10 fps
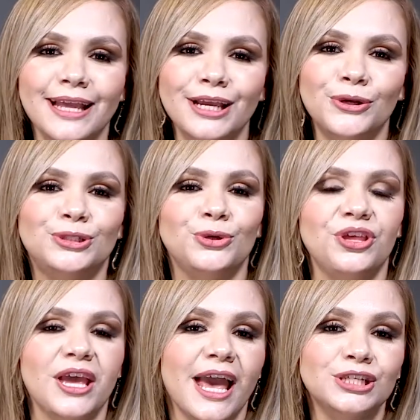thank you to
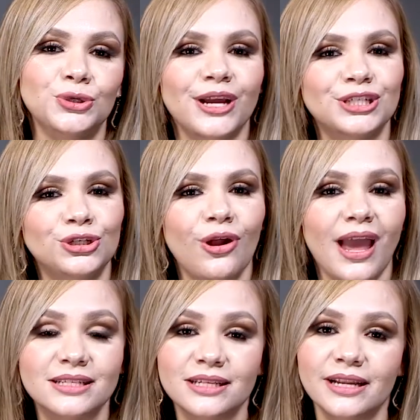the Educational
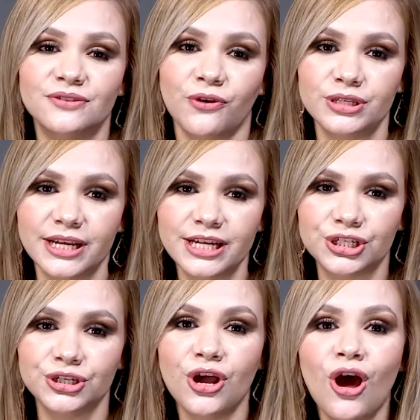Excellence
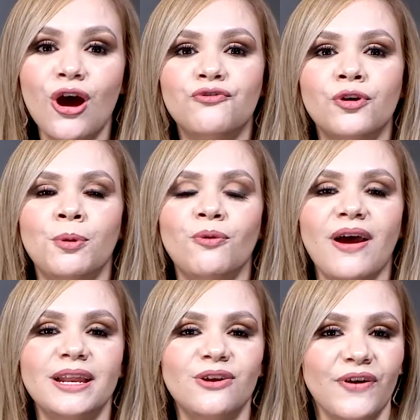Foundation for
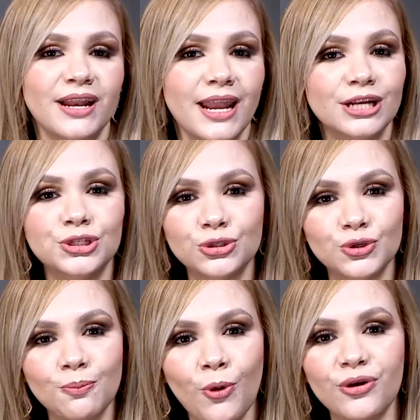providing financial
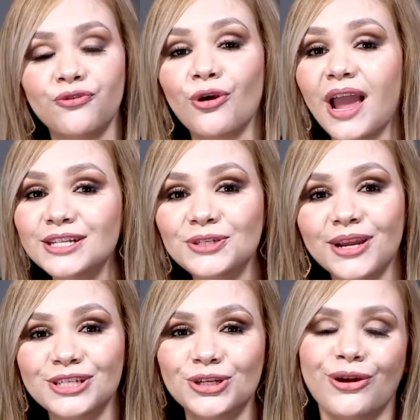support for
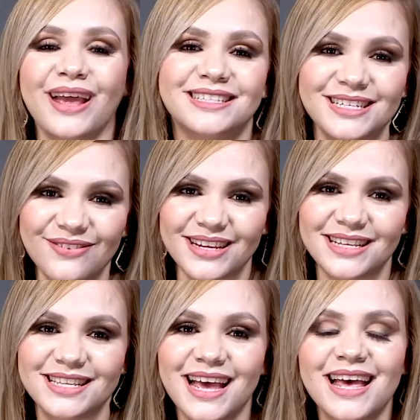educational
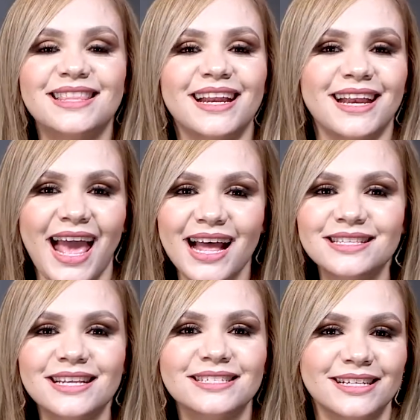activities that
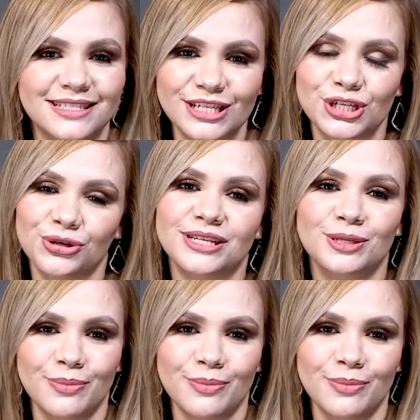enhances the district's